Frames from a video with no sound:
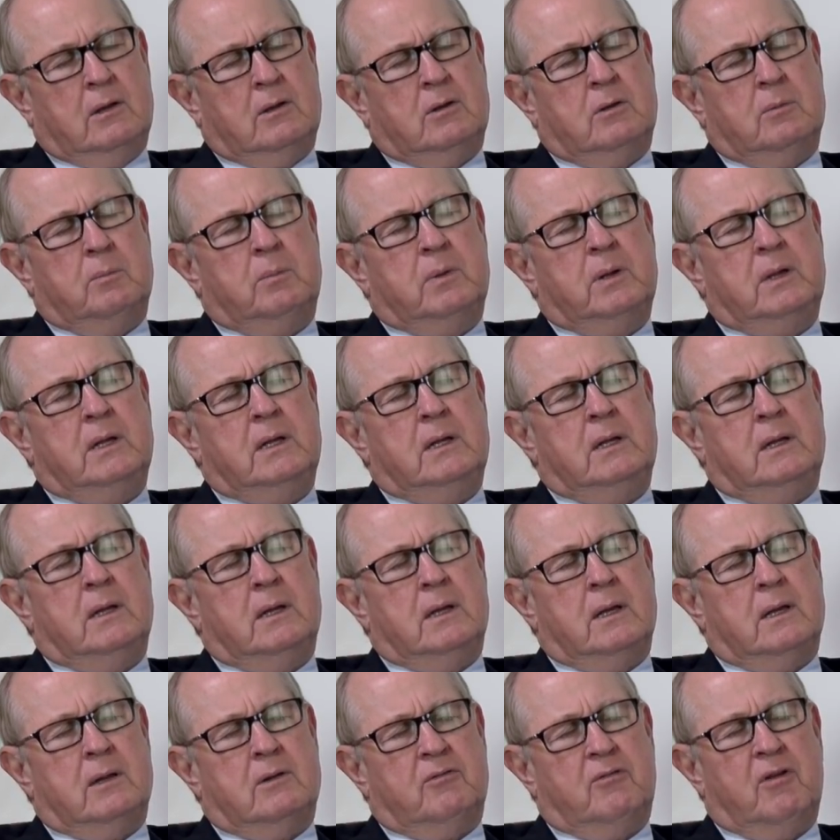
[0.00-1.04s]
to be
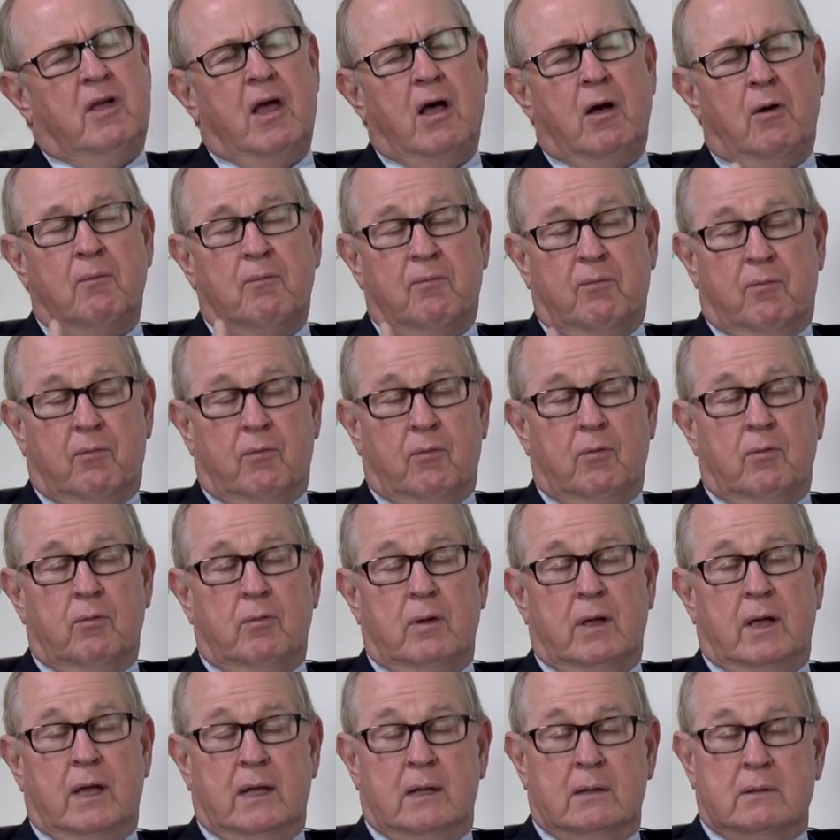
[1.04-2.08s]
as
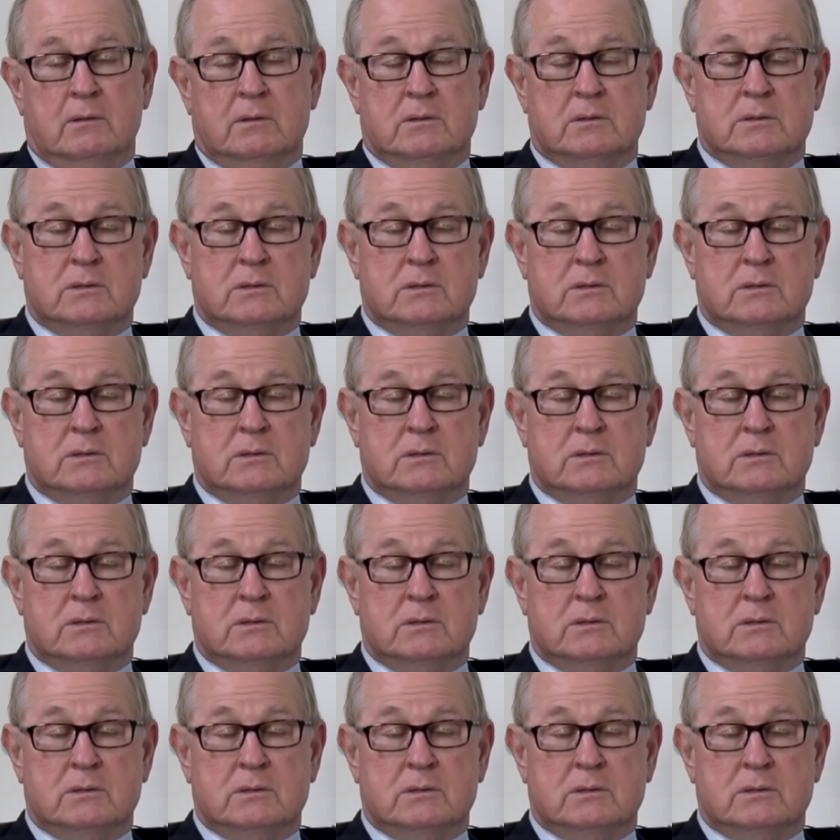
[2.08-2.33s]
helpful and